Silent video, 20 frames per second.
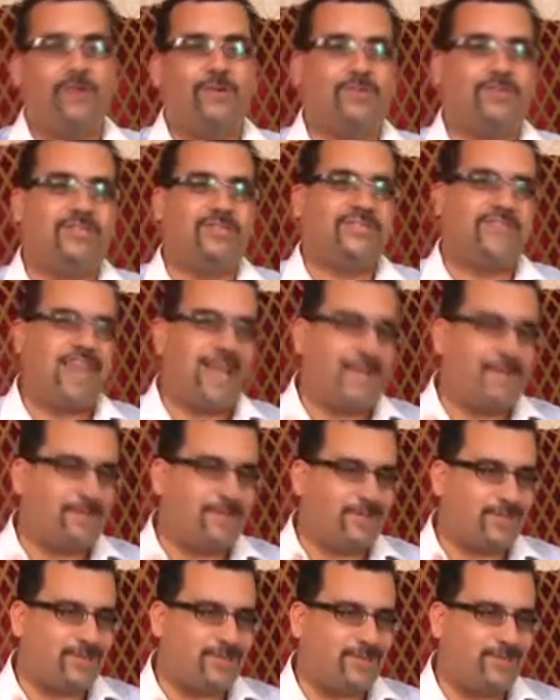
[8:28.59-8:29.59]
which is
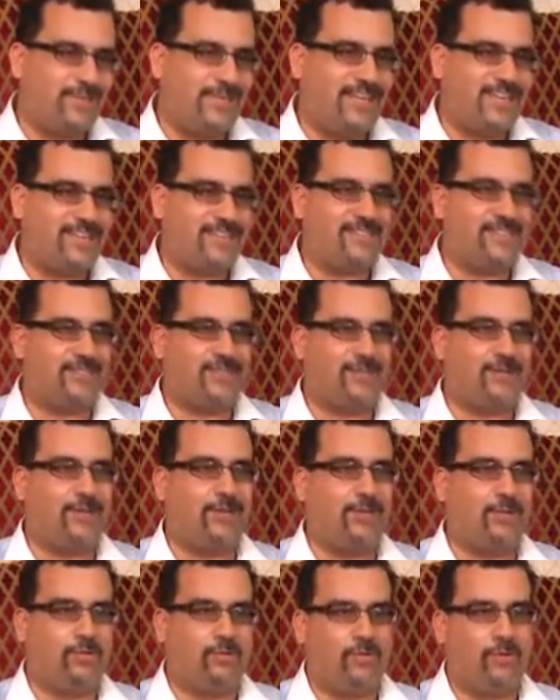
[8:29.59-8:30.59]
absolutely
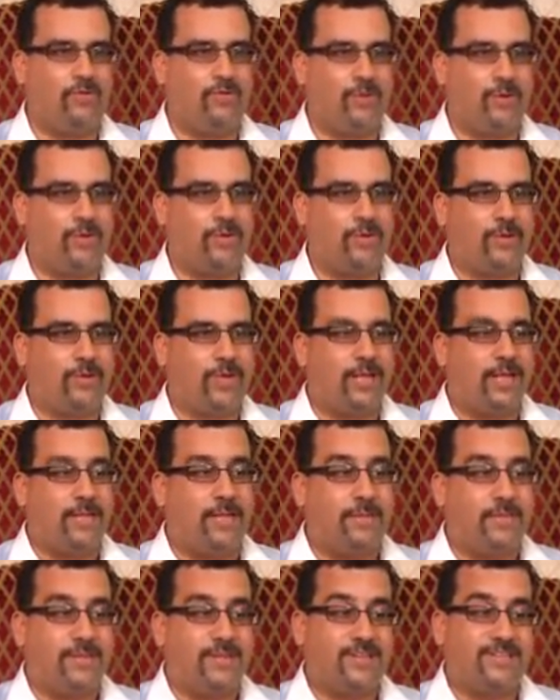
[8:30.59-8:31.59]
necessary moving forward,
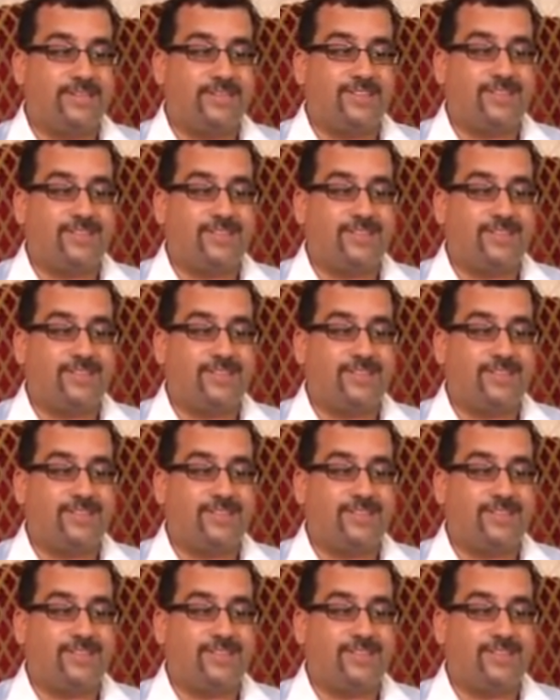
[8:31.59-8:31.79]
because